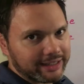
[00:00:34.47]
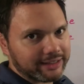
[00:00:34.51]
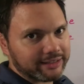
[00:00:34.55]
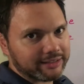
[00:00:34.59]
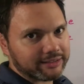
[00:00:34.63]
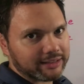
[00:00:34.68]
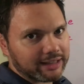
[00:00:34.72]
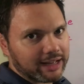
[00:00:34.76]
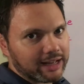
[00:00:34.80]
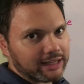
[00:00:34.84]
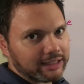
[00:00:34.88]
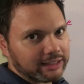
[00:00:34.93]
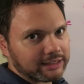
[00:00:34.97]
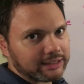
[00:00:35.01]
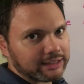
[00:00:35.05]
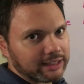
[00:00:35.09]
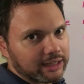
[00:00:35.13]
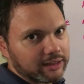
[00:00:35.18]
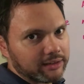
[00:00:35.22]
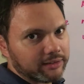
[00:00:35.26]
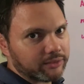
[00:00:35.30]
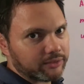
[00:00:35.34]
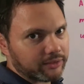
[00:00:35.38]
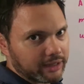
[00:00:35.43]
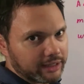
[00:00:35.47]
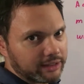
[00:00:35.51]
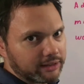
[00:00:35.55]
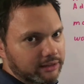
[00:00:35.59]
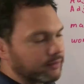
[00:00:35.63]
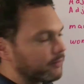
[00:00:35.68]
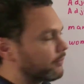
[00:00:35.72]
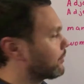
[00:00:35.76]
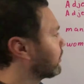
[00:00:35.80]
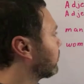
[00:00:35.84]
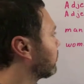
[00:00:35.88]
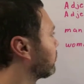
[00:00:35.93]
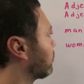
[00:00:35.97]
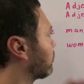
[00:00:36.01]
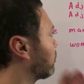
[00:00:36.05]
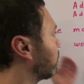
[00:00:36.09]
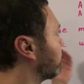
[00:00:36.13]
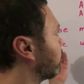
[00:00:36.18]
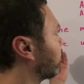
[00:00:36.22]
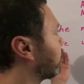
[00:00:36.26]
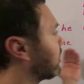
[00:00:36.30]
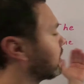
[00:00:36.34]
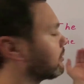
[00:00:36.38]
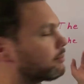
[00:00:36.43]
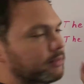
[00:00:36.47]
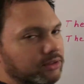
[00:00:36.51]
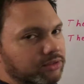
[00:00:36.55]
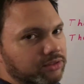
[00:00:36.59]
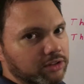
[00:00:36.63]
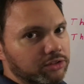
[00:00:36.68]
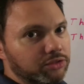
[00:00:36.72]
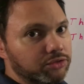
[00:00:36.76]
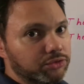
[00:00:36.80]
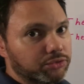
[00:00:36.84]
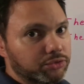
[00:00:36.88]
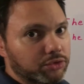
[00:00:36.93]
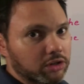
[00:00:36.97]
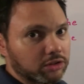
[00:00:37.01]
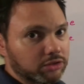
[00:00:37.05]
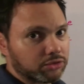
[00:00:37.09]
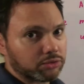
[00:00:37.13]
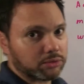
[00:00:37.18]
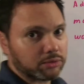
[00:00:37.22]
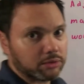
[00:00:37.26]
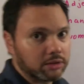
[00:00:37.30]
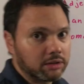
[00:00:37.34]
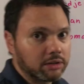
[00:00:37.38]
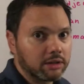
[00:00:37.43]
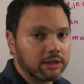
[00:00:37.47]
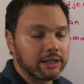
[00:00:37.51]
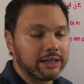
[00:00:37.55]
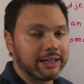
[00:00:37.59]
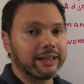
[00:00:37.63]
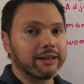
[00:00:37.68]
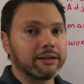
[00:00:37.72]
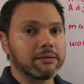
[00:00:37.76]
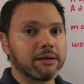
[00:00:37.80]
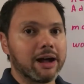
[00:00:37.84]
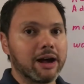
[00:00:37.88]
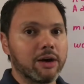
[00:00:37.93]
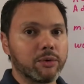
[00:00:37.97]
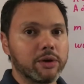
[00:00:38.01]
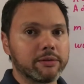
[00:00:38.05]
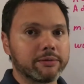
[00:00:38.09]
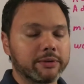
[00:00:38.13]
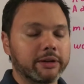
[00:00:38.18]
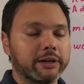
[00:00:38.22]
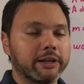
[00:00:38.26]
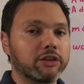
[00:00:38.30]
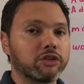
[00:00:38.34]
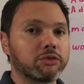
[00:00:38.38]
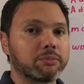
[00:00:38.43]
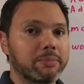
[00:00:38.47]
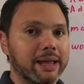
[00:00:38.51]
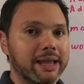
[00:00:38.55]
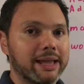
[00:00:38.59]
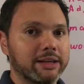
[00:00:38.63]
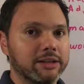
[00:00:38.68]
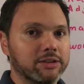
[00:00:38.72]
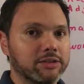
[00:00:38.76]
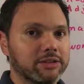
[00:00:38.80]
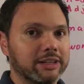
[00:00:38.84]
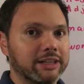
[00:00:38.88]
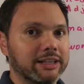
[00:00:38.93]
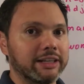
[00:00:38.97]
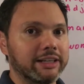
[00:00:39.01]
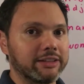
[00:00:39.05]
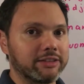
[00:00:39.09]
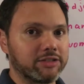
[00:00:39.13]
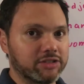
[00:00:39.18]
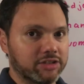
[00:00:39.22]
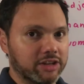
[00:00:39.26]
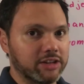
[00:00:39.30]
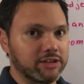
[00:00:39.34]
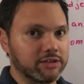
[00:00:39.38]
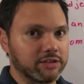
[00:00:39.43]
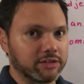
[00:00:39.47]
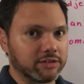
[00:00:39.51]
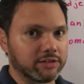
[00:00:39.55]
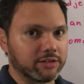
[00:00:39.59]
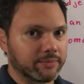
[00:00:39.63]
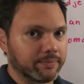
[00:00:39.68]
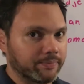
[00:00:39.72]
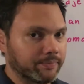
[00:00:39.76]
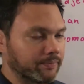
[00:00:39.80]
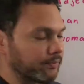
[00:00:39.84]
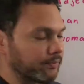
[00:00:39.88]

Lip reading: es alta, right? So you keep the same structure. However, in Spanish, it changes